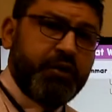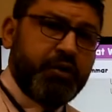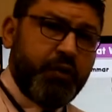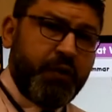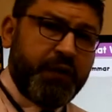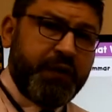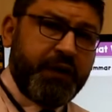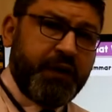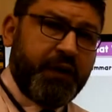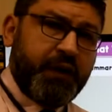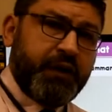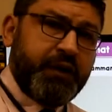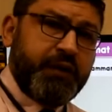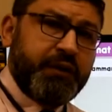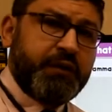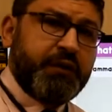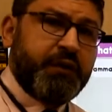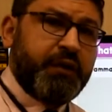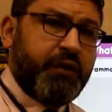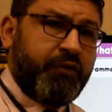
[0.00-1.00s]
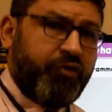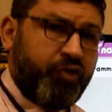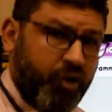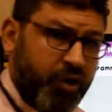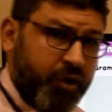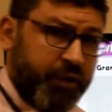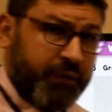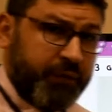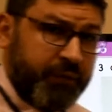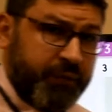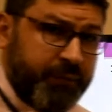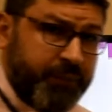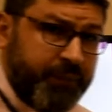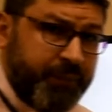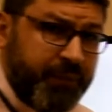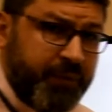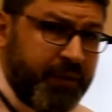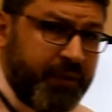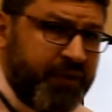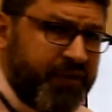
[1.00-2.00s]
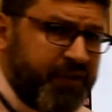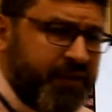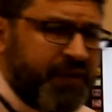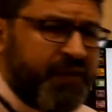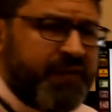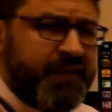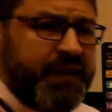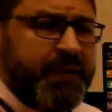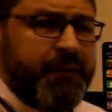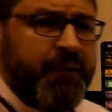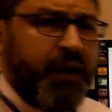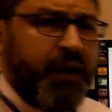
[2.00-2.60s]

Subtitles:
No, they aren't, and so on. This is the same